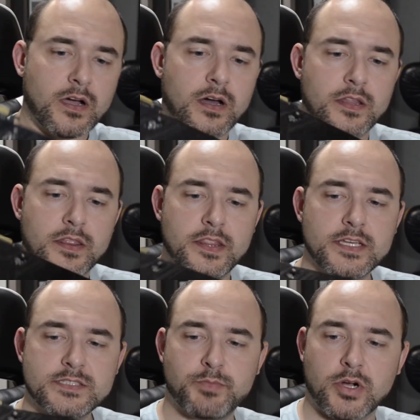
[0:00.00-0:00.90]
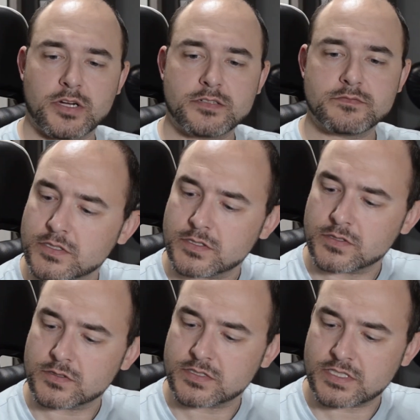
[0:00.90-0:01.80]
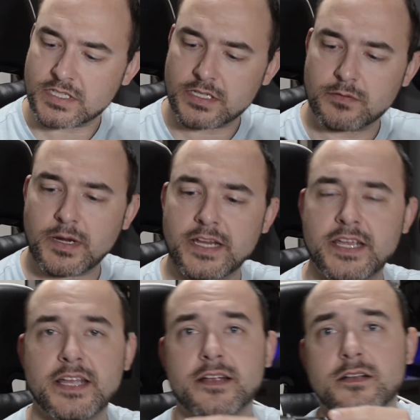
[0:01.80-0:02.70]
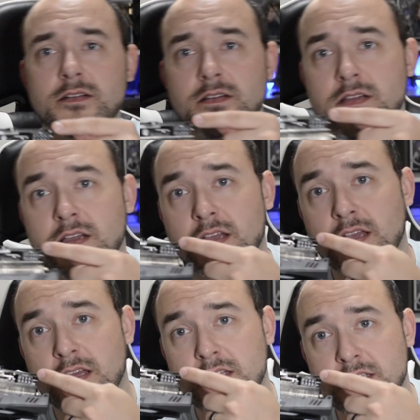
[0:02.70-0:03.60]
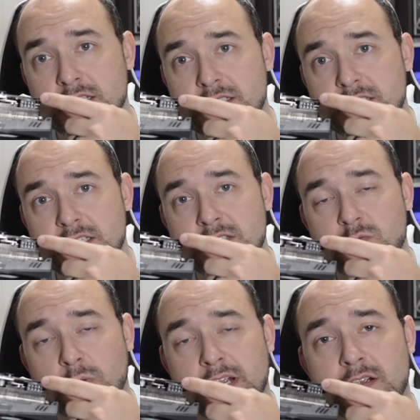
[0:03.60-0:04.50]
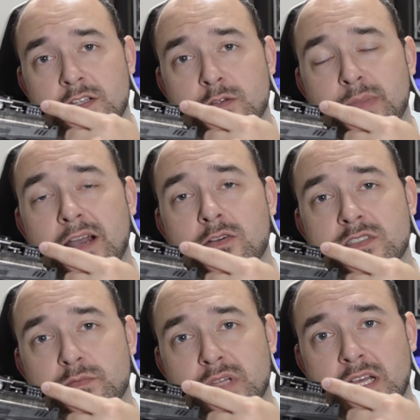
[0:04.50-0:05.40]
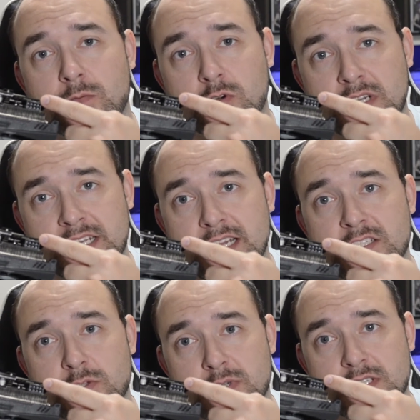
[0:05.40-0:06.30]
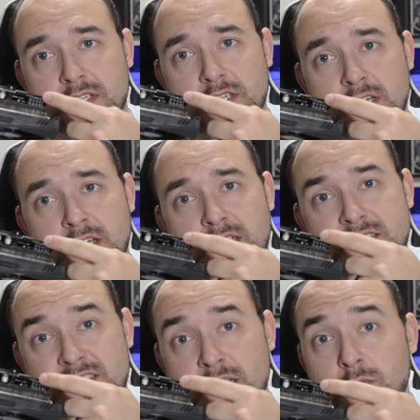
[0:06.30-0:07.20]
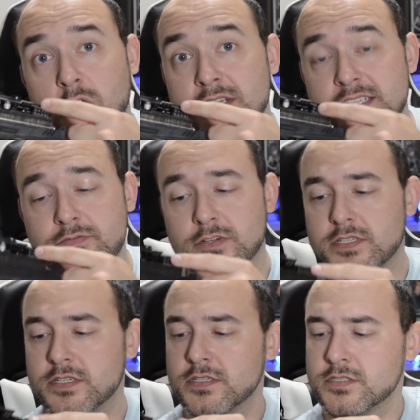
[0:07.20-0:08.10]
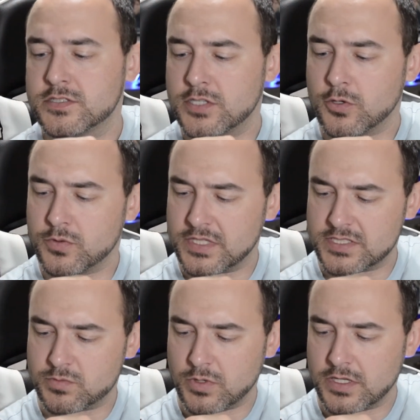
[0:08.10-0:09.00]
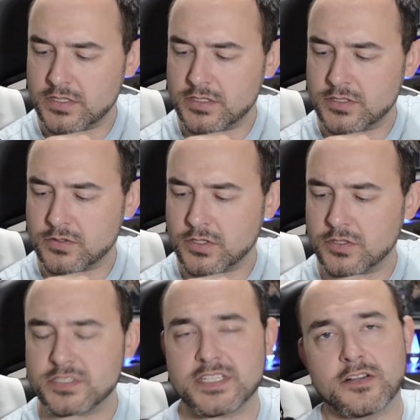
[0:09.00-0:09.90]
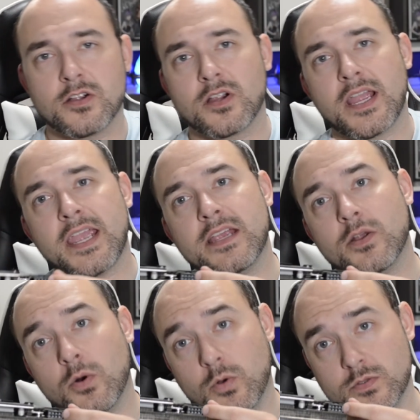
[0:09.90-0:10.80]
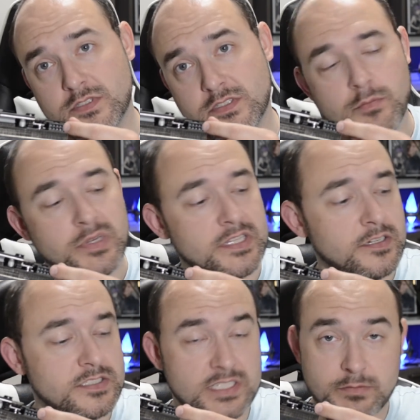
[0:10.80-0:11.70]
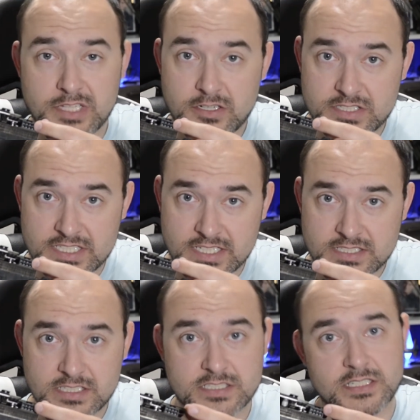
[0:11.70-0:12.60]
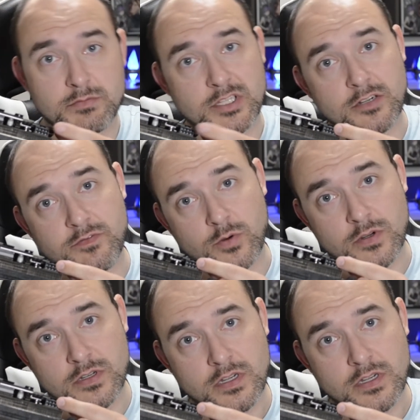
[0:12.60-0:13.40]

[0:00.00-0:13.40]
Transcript: On this part, you'll see right here, this is where your power supply will connect to it. Some are different. So this one, you'll notice there are 8 holes, but there are some that are 6, some that are 4.